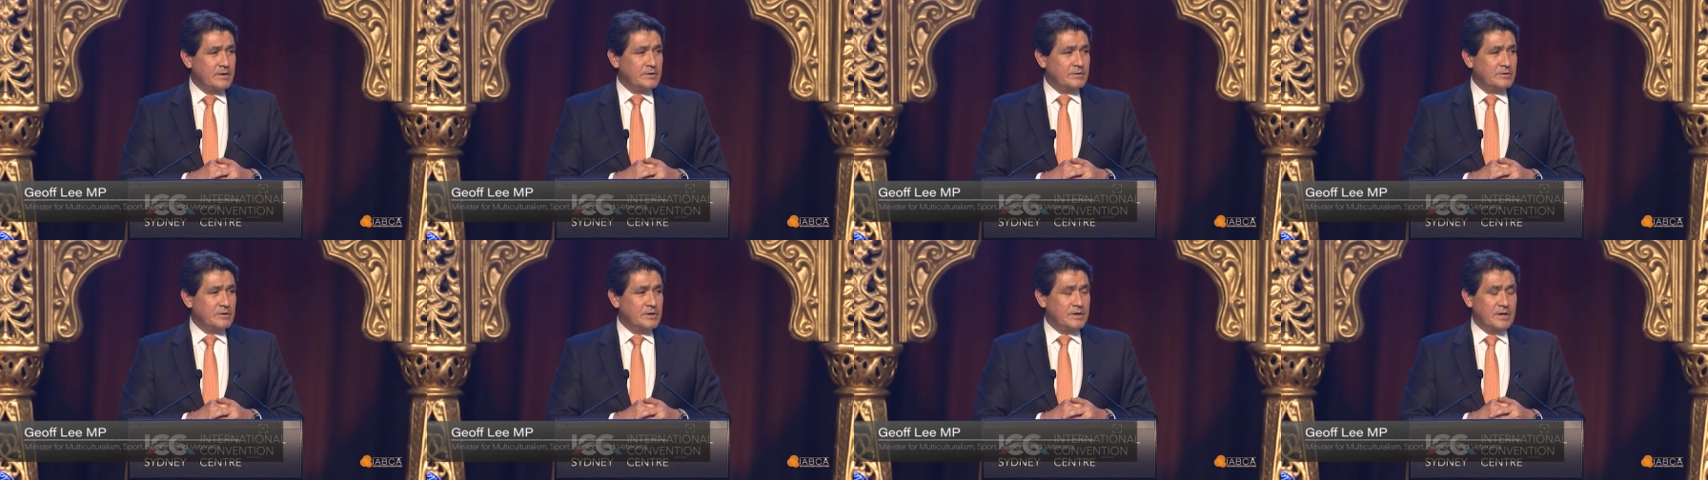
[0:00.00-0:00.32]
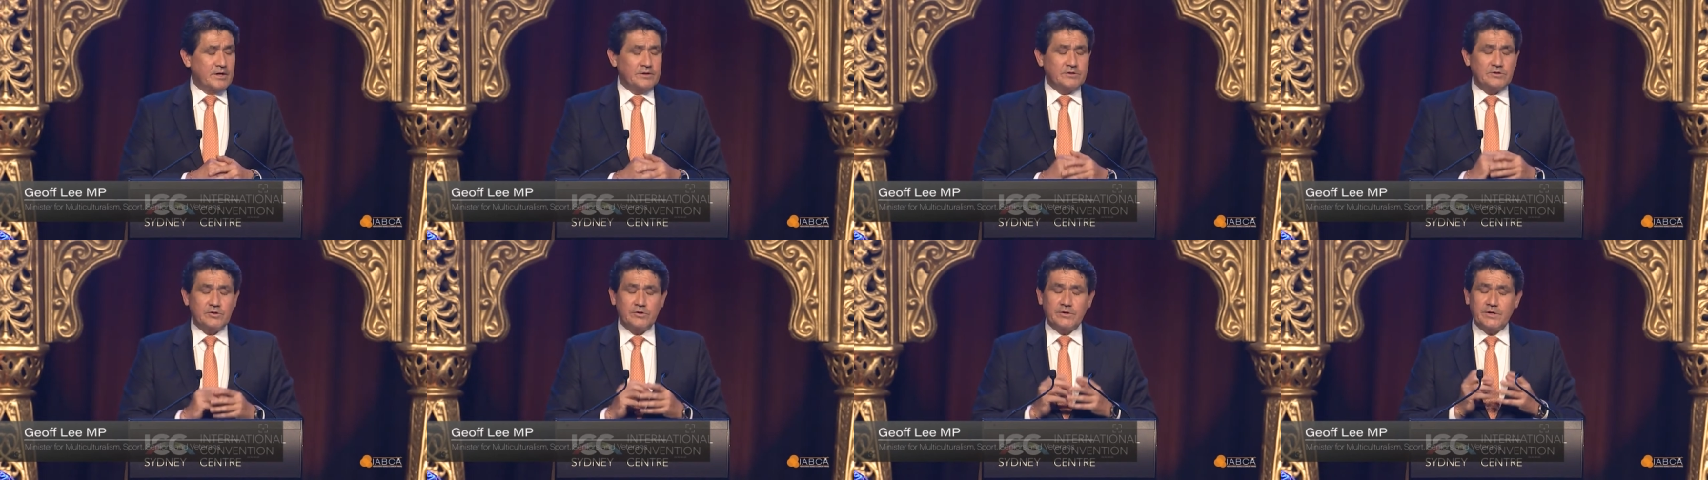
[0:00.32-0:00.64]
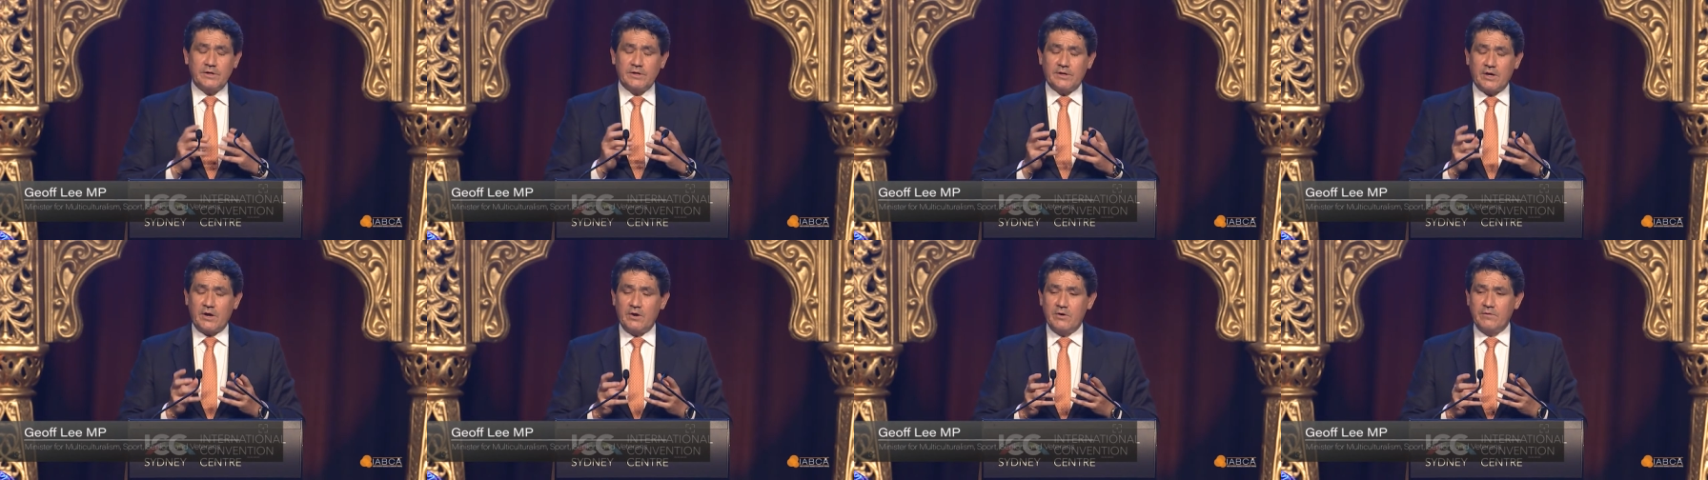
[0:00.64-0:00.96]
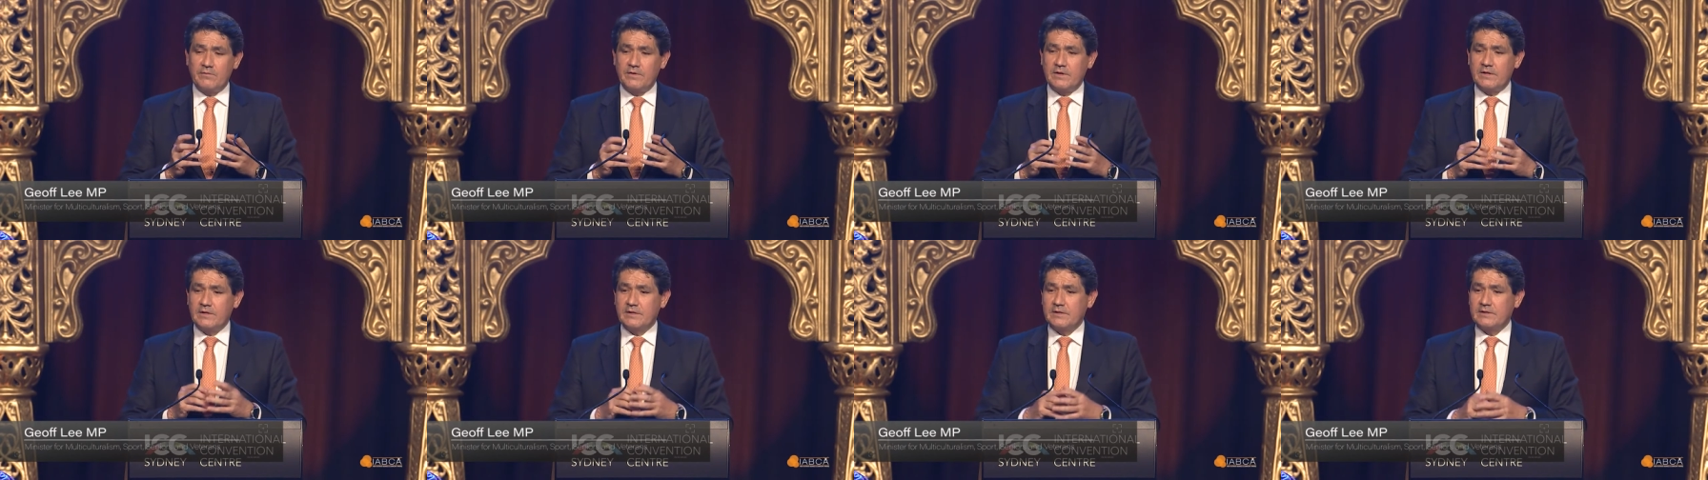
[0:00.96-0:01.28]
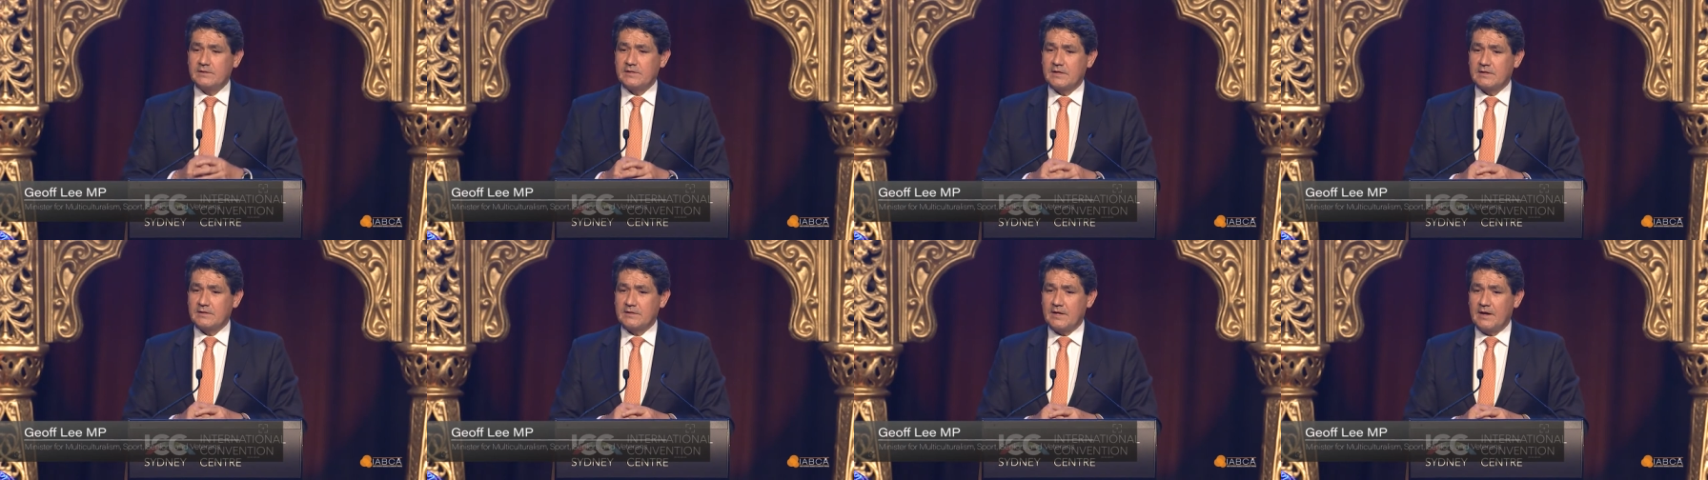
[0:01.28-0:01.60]
You know, during COVID, it
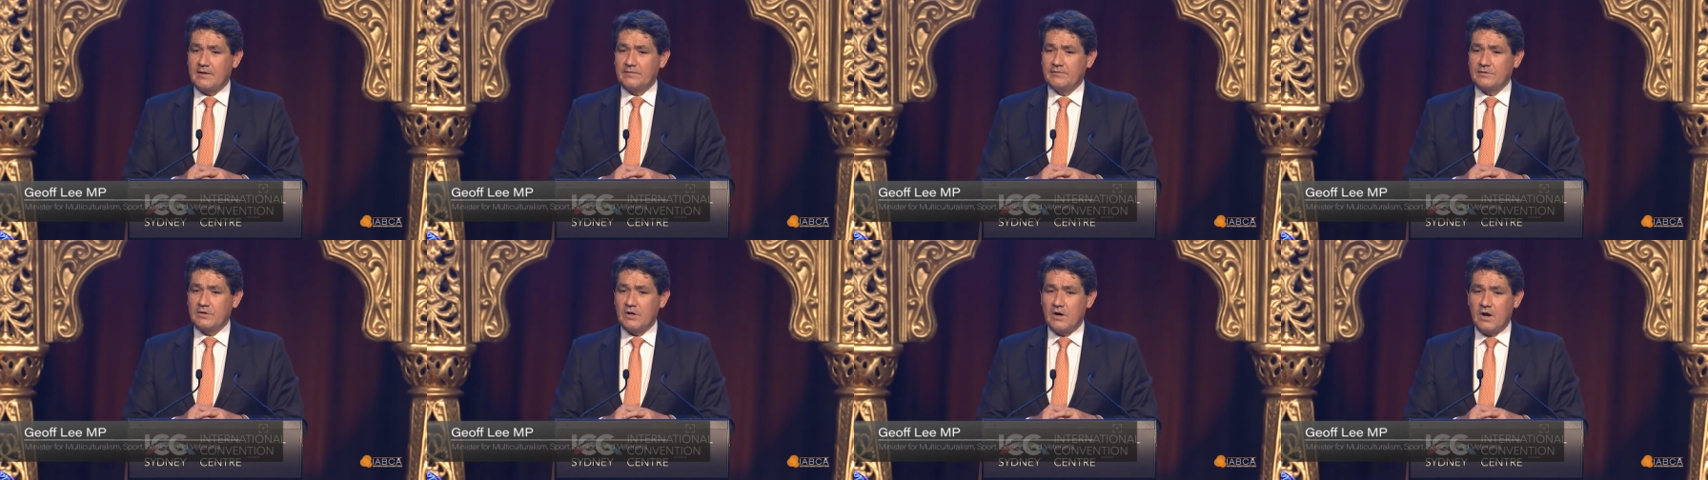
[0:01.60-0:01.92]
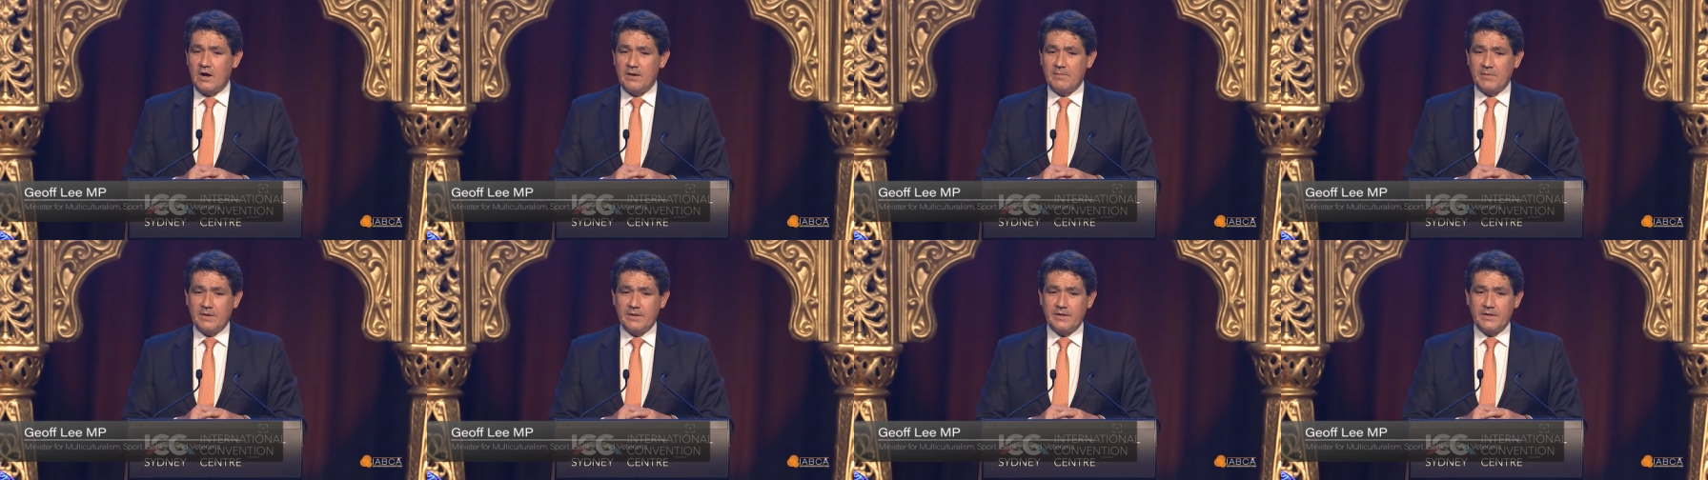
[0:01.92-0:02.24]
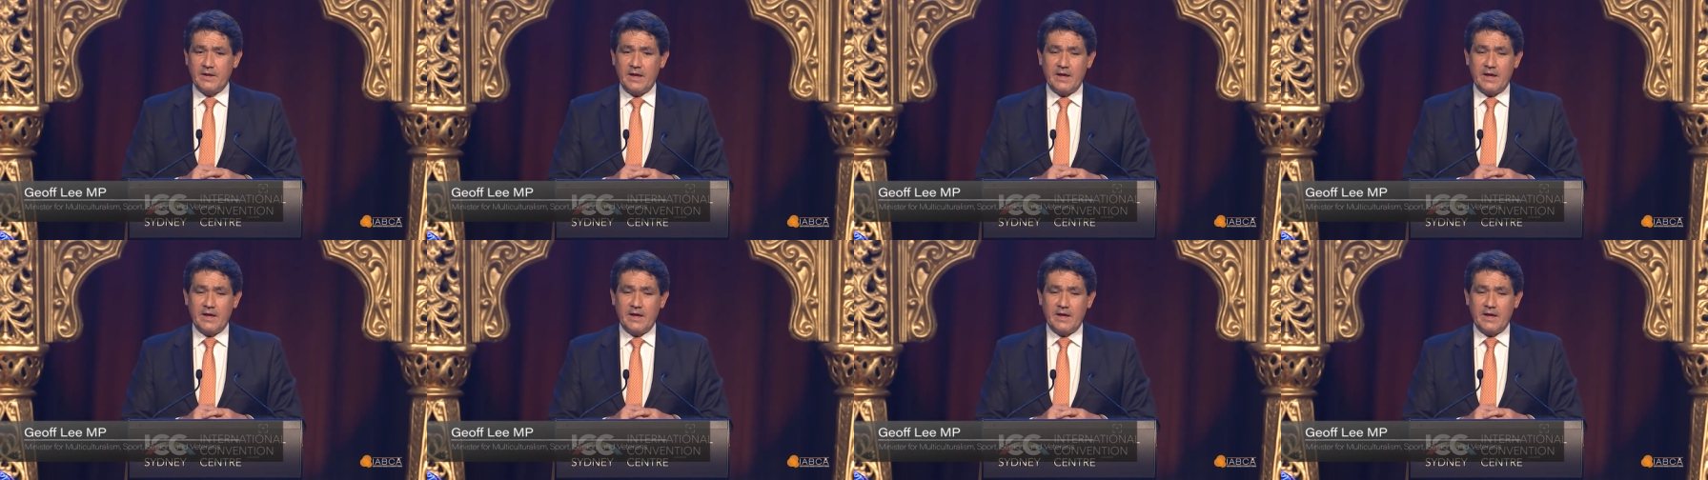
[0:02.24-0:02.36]
is a tough time, and,